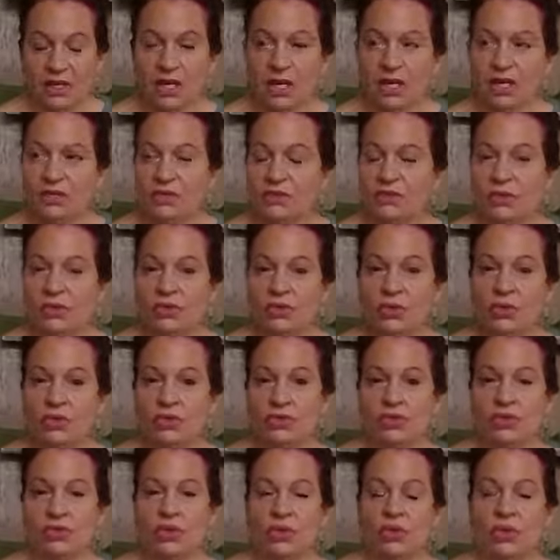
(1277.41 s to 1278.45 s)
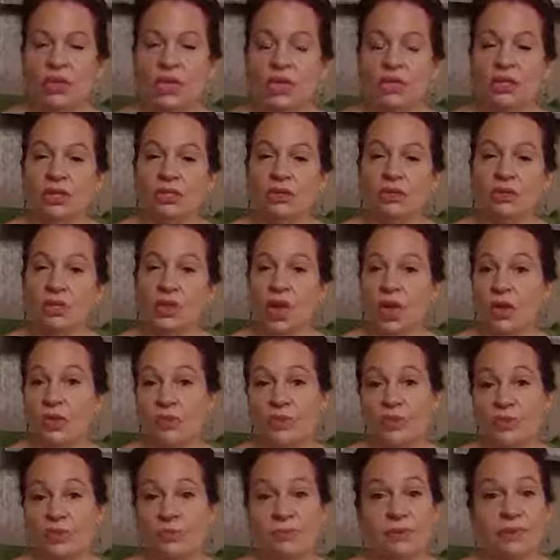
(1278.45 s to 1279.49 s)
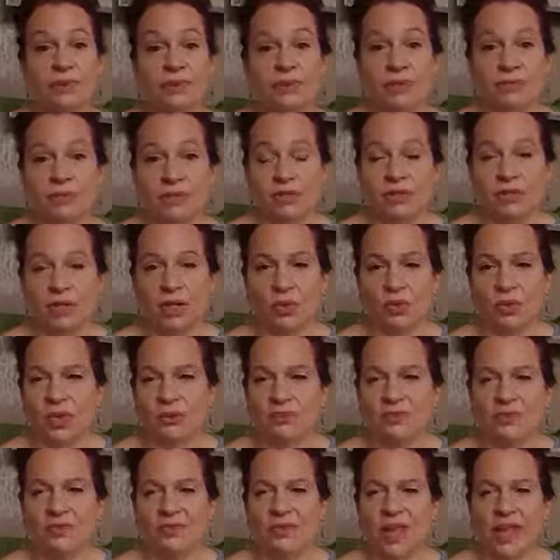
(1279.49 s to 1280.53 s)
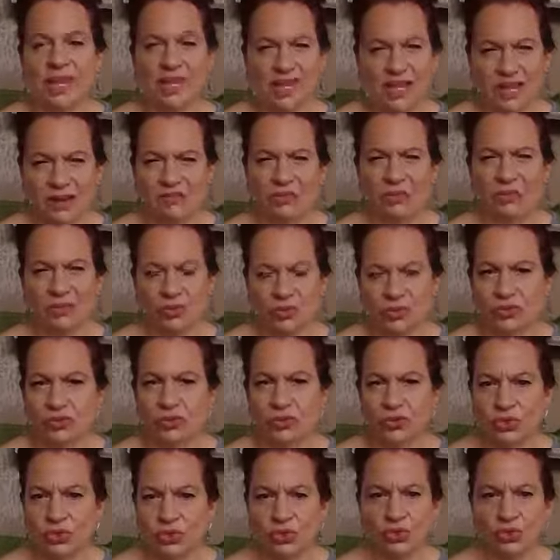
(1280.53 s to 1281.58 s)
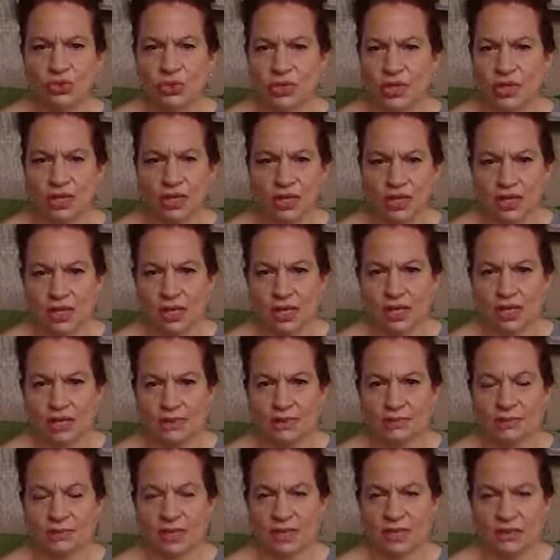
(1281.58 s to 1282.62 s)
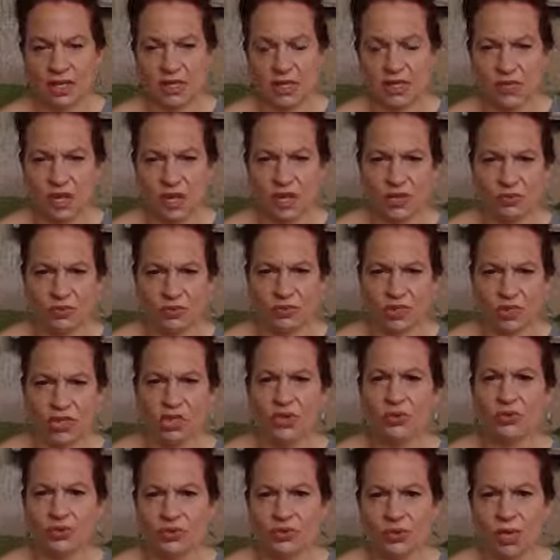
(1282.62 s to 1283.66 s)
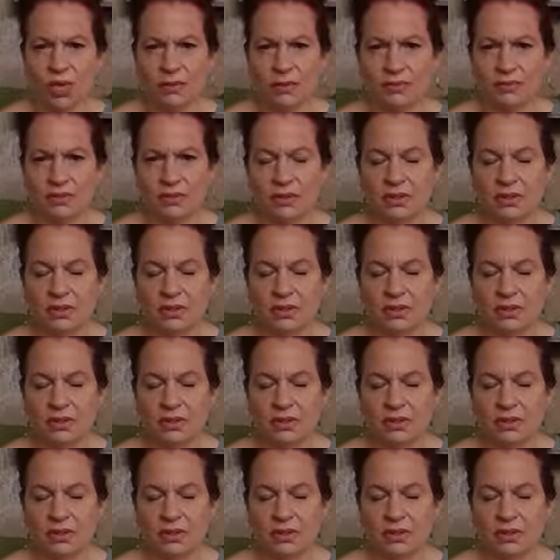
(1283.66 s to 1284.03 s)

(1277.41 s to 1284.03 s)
And so there's then there's a responsibility. What happens if I never lose the glory in the land because I thought it was a cute dream?